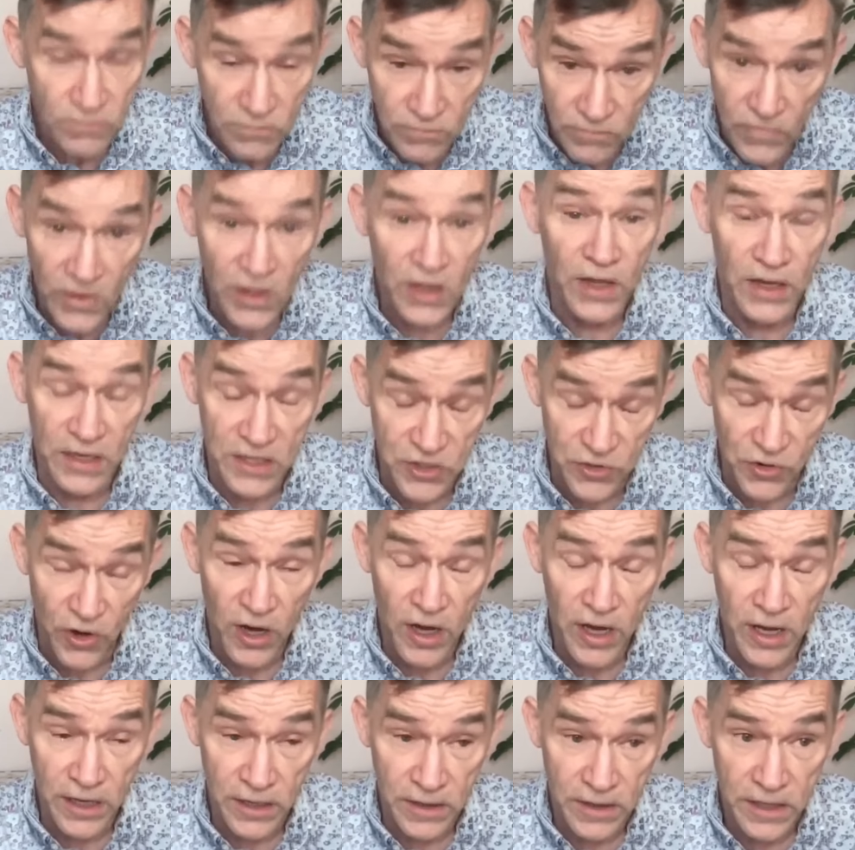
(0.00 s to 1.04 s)
that's
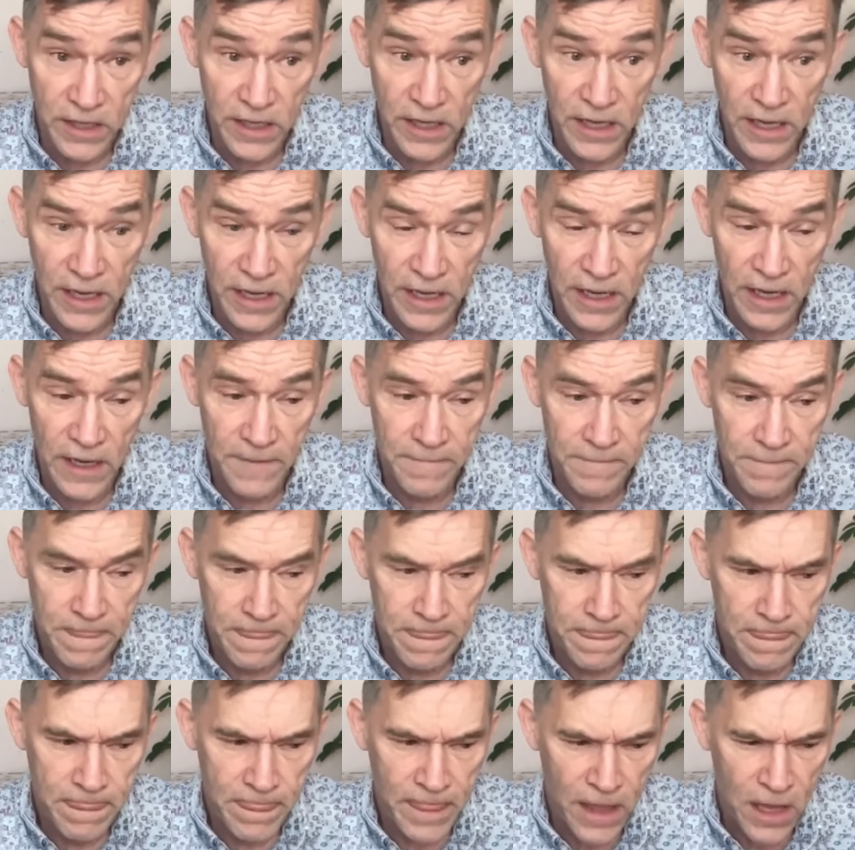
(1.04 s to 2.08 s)
right. Yeah.
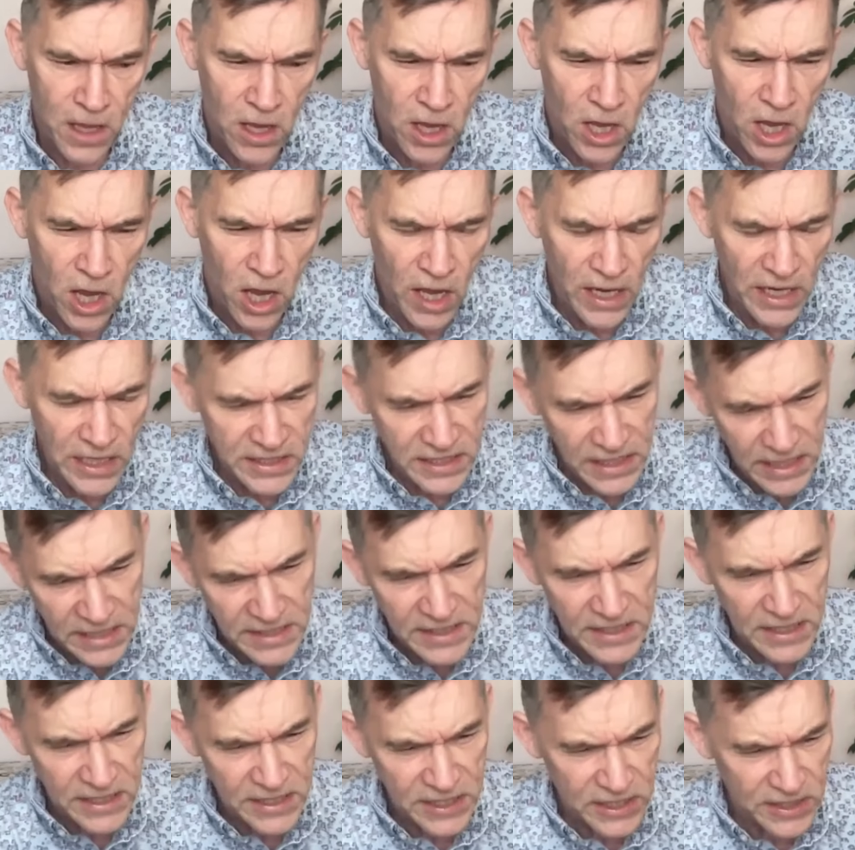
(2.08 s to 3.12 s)
And
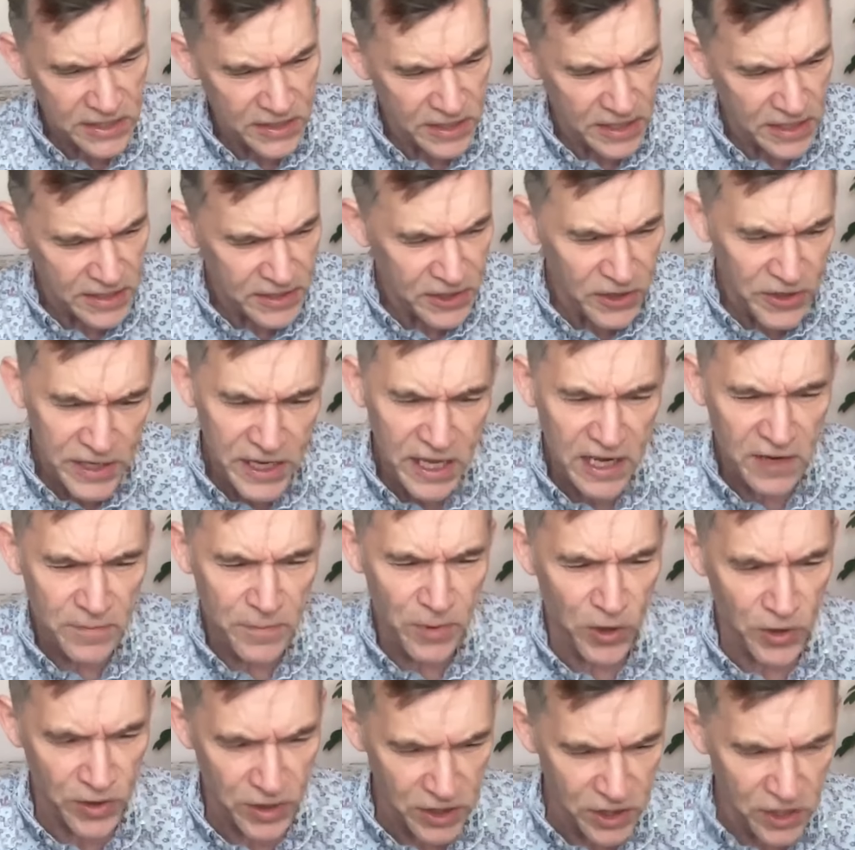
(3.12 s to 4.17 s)
it's not the kind of
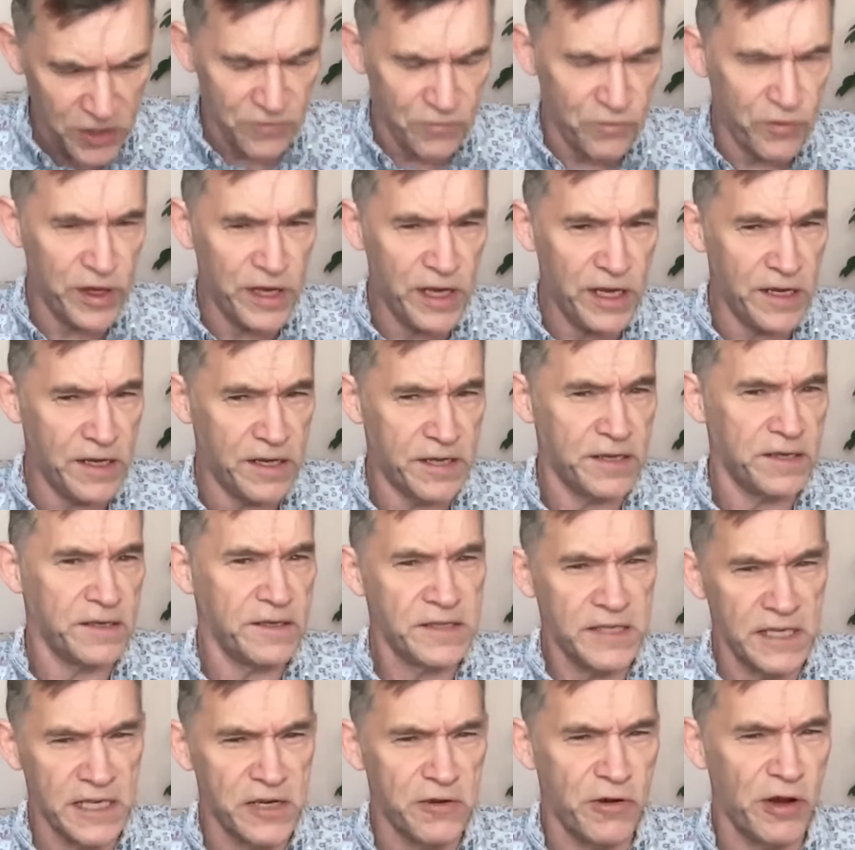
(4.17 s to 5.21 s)
book that you read
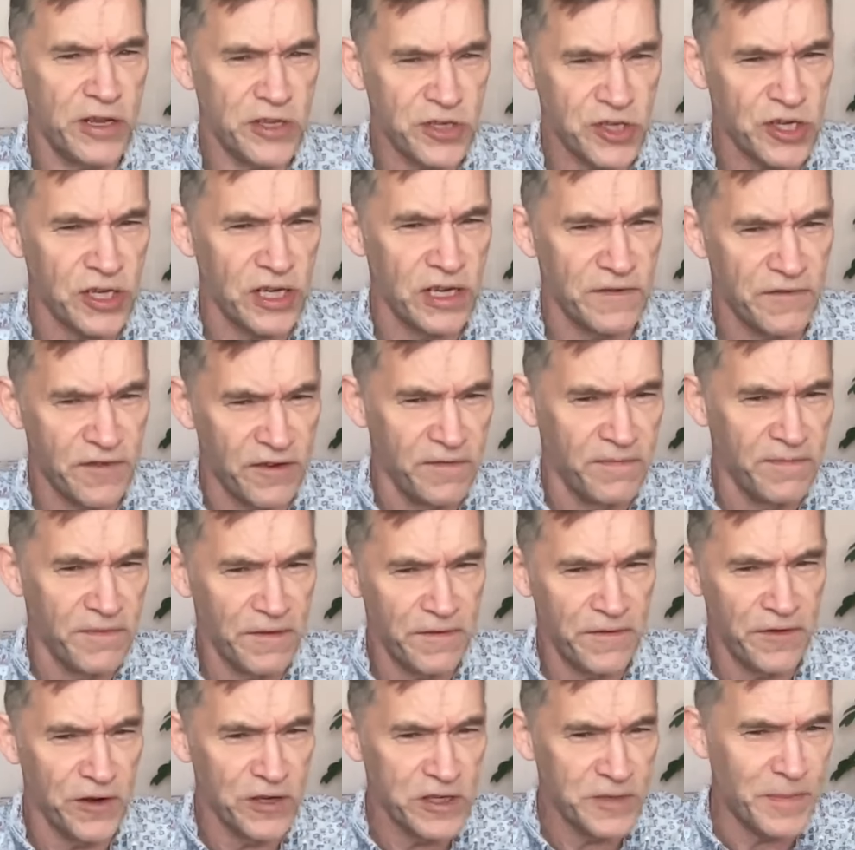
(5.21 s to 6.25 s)
sequentially from the
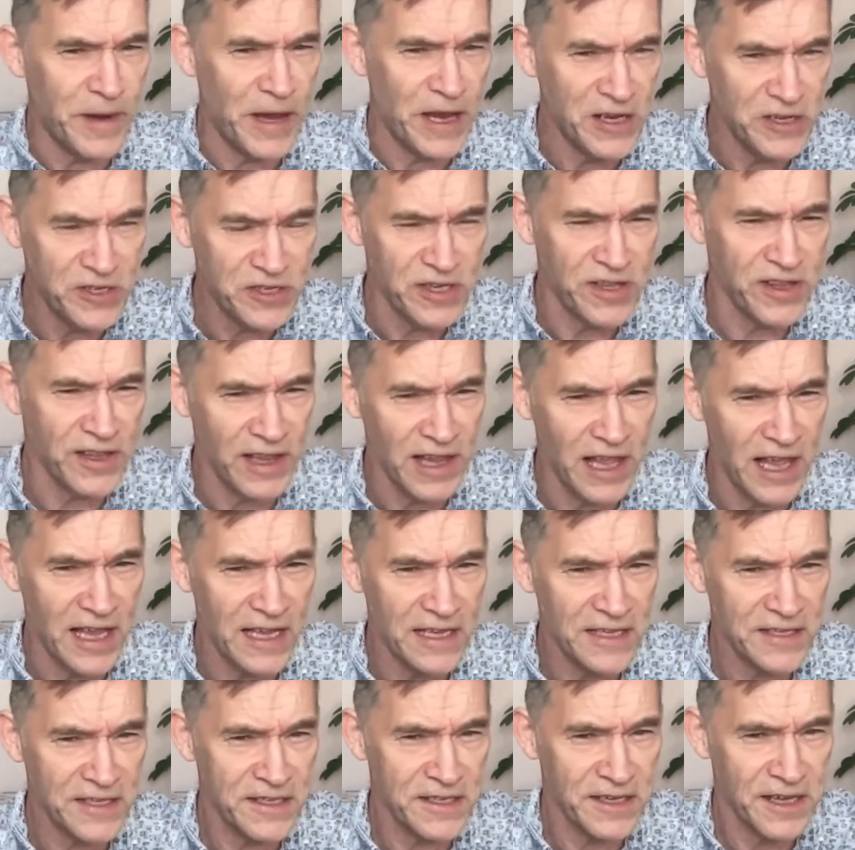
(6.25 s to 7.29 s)
first page to the
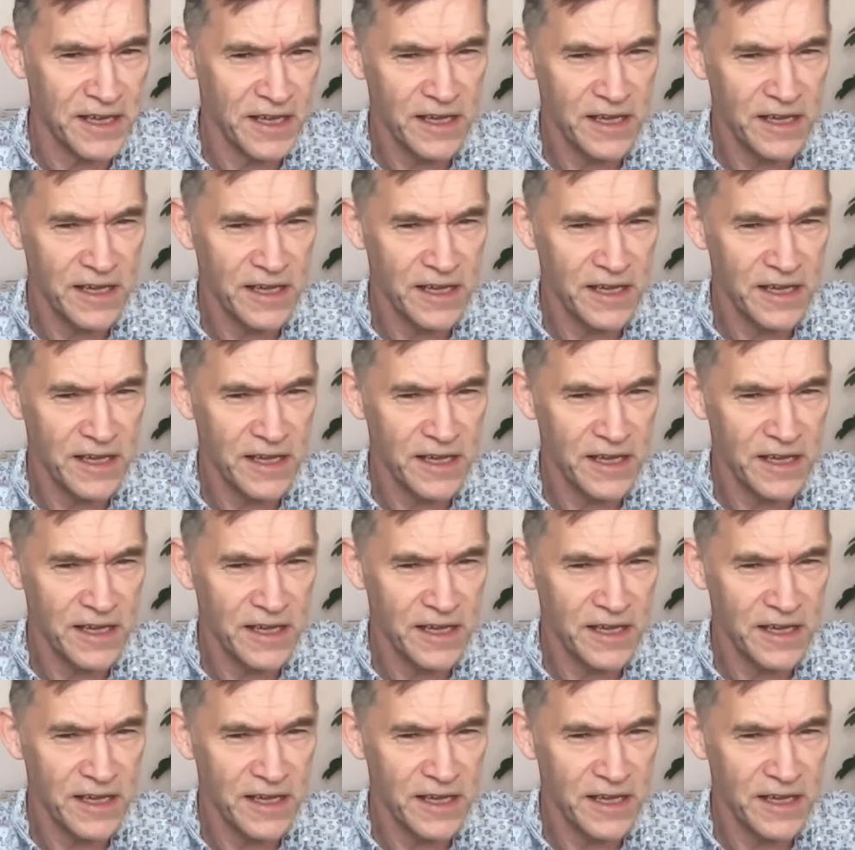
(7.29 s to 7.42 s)
last.